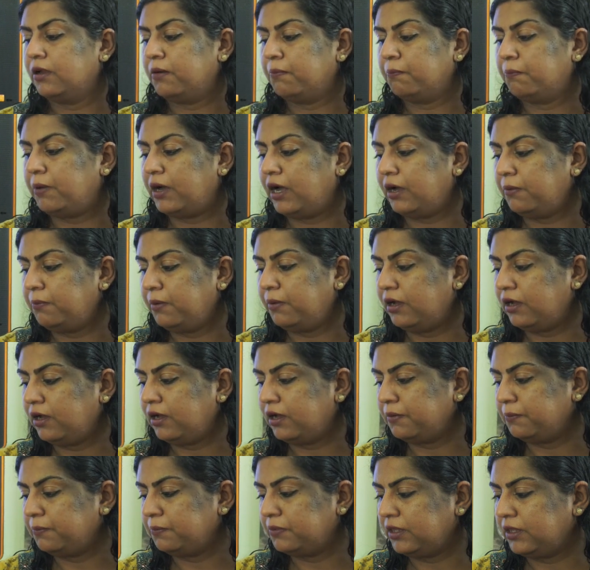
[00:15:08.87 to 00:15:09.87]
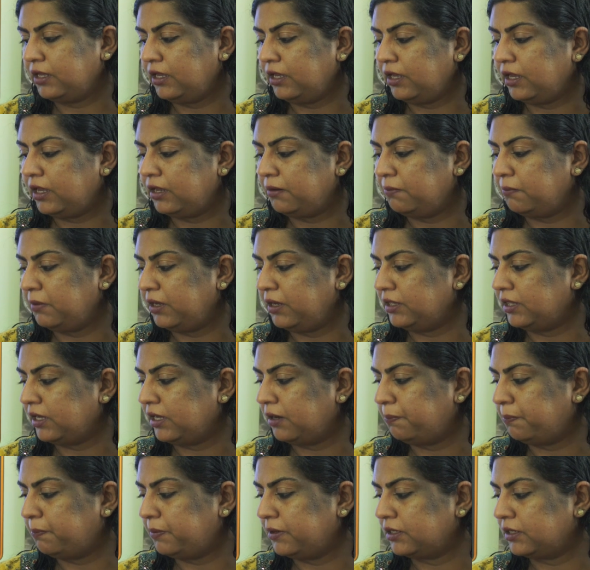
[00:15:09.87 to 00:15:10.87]
Baba Amte and
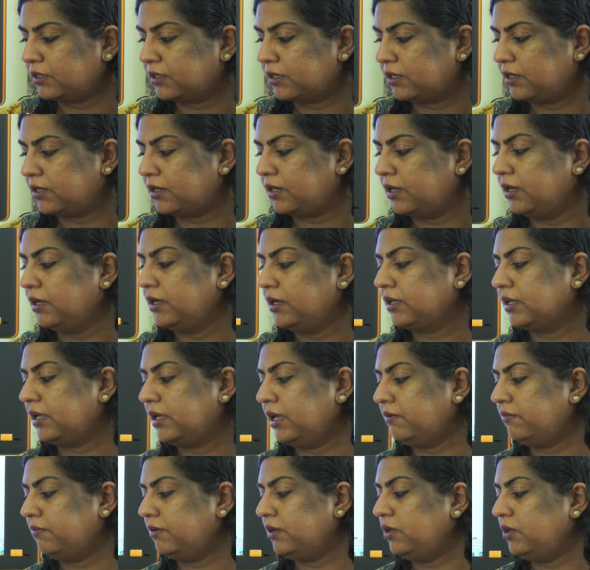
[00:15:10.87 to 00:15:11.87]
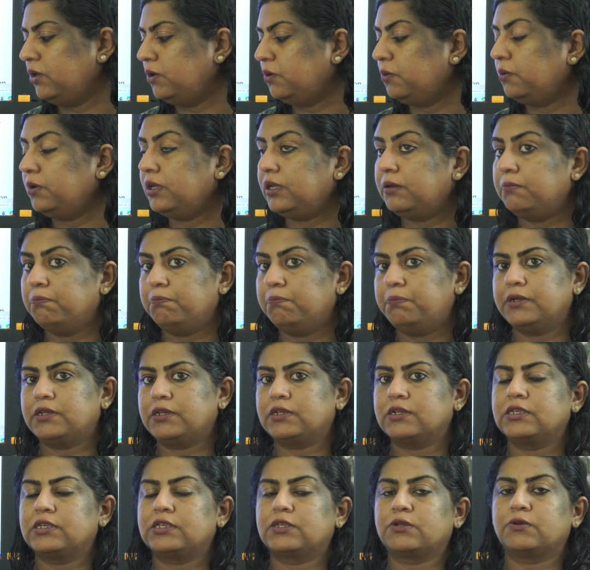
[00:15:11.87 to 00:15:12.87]
Medha Patkar gave a new
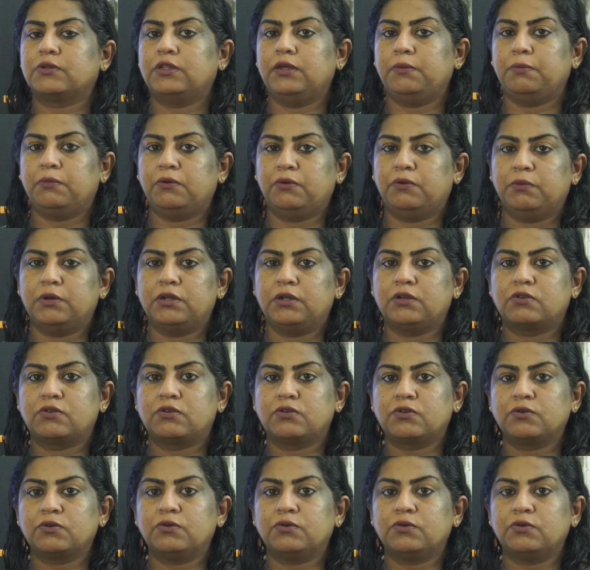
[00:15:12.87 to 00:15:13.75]
impetus to the movement.